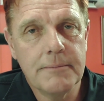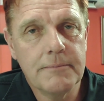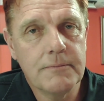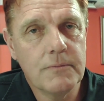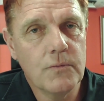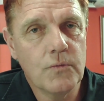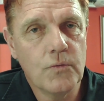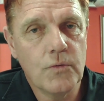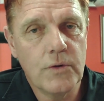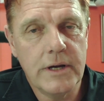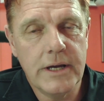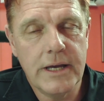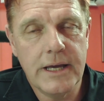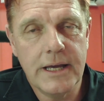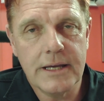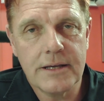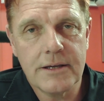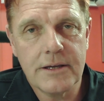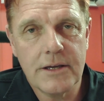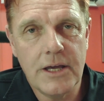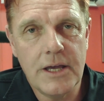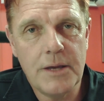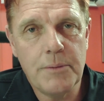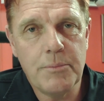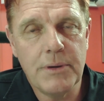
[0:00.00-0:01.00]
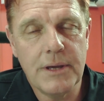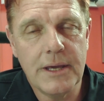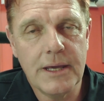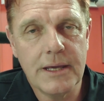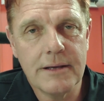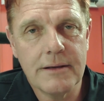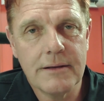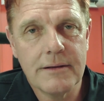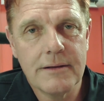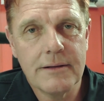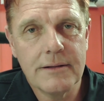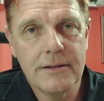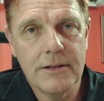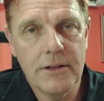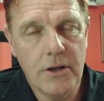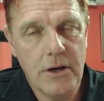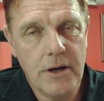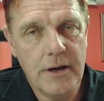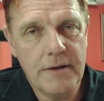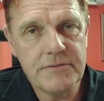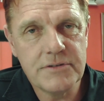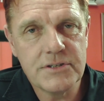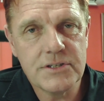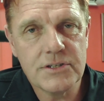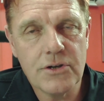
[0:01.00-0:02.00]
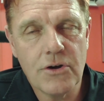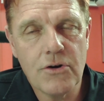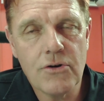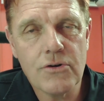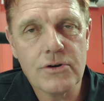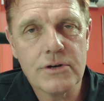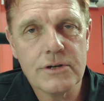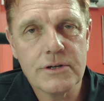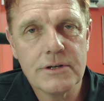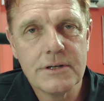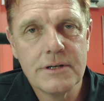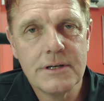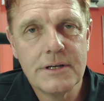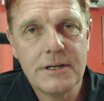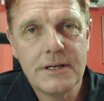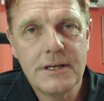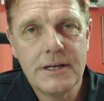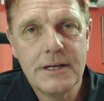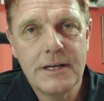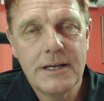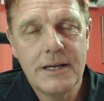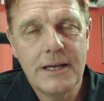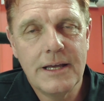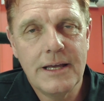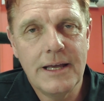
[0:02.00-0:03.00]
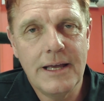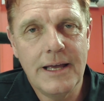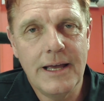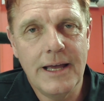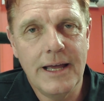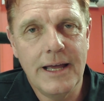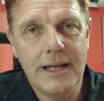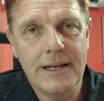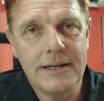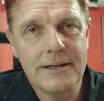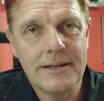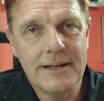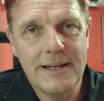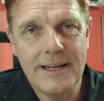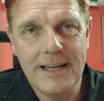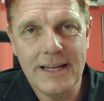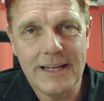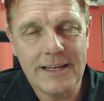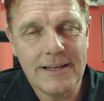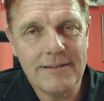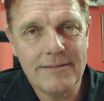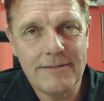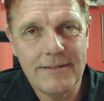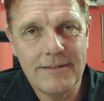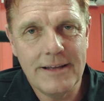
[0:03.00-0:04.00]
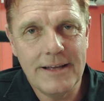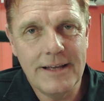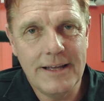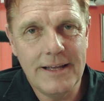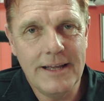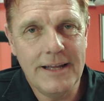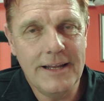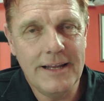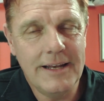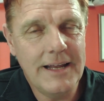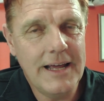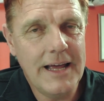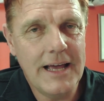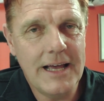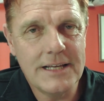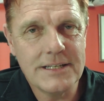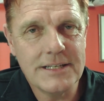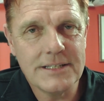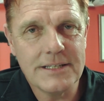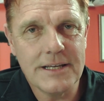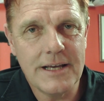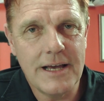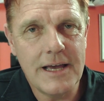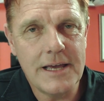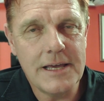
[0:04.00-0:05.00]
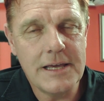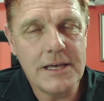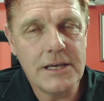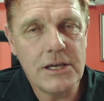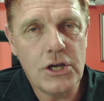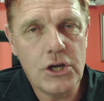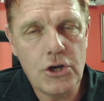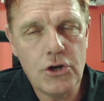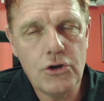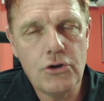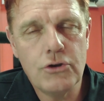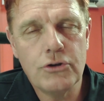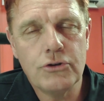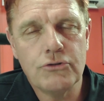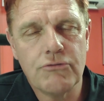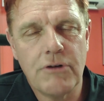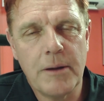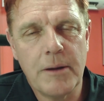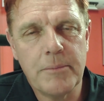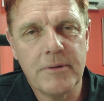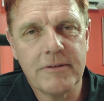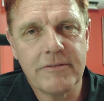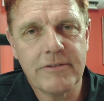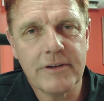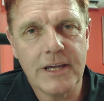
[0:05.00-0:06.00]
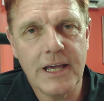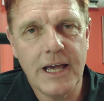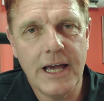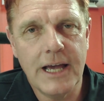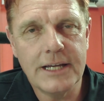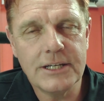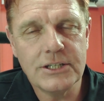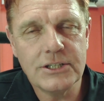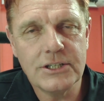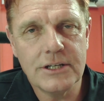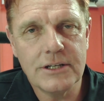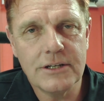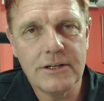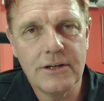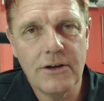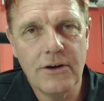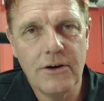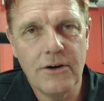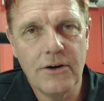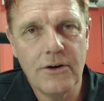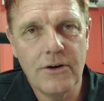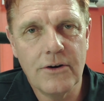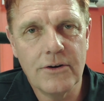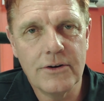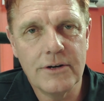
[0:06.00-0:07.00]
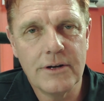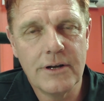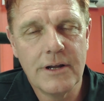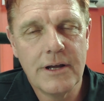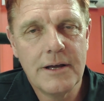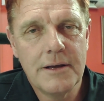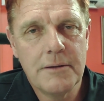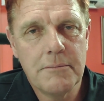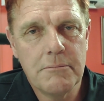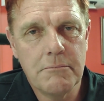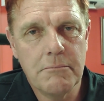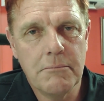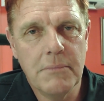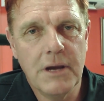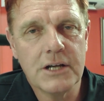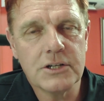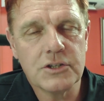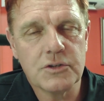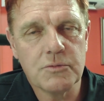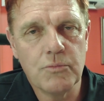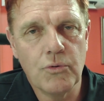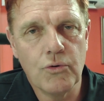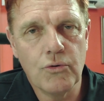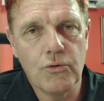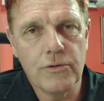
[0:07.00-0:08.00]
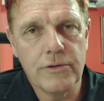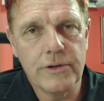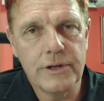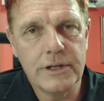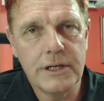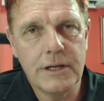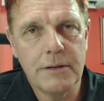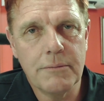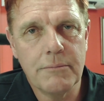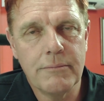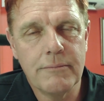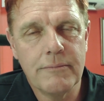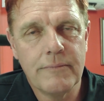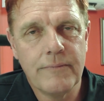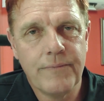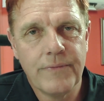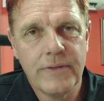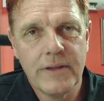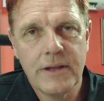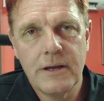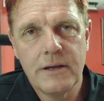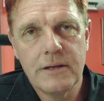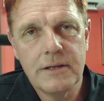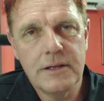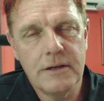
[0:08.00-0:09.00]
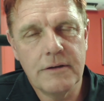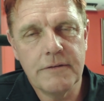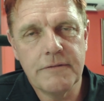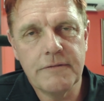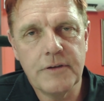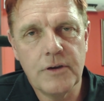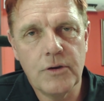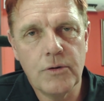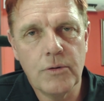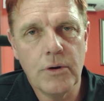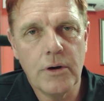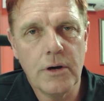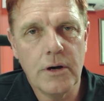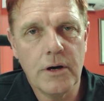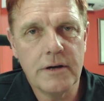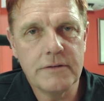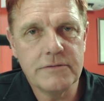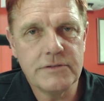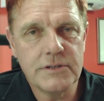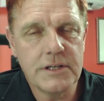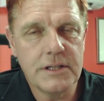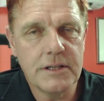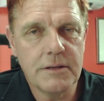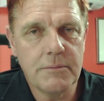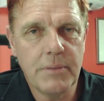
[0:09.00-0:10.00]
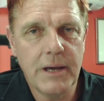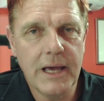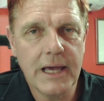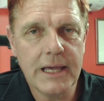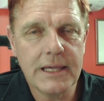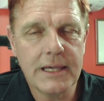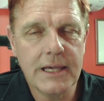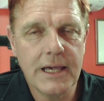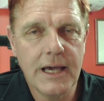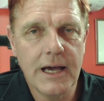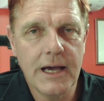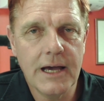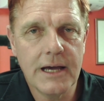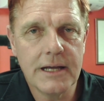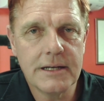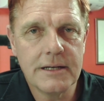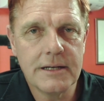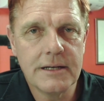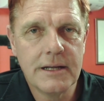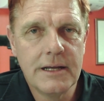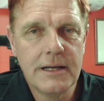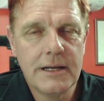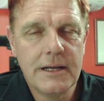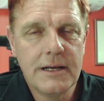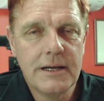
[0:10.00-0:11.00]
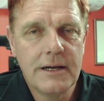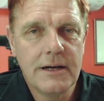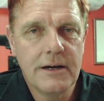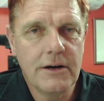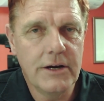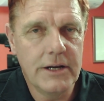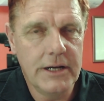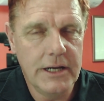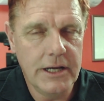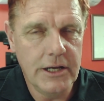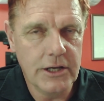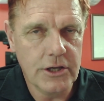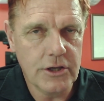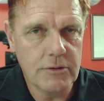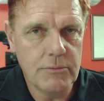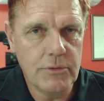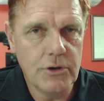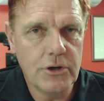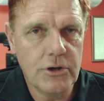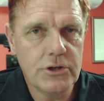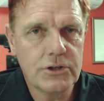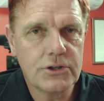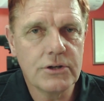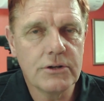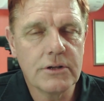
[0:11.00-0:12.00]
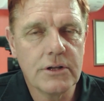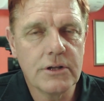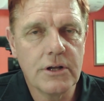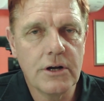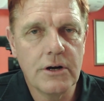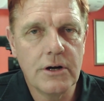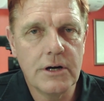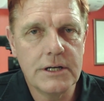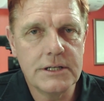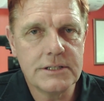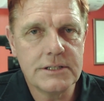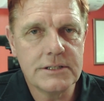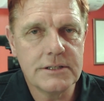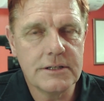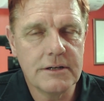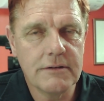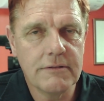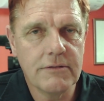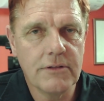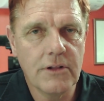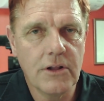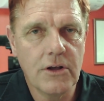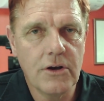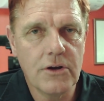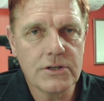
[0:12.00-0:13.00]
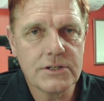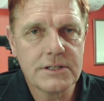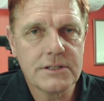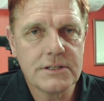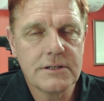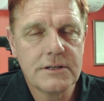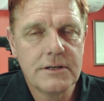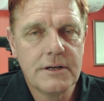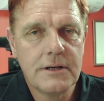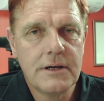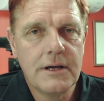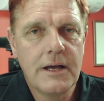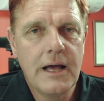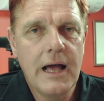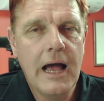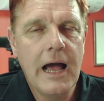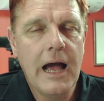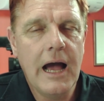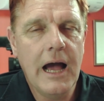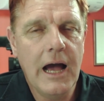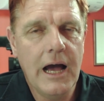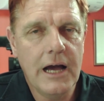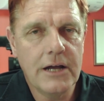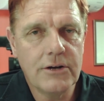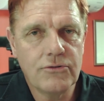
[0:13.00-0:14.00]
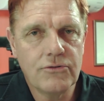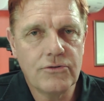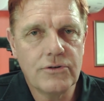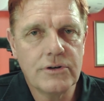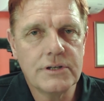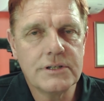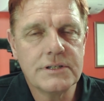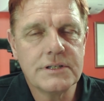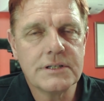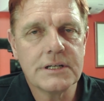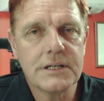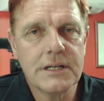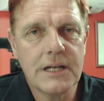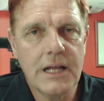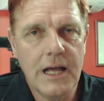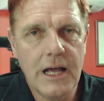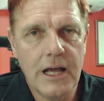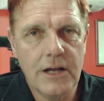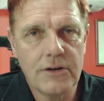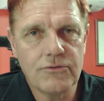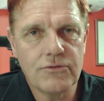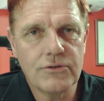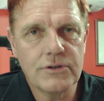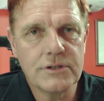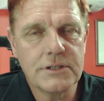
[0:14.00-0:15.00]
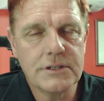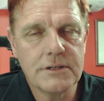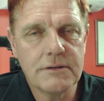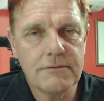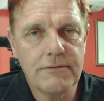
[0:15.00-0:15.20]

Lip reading: We're keeping livestock, and it has a huge ramification on much more than your few hives in the backyard. I know commercial guys that have lost hundreds and hundreds of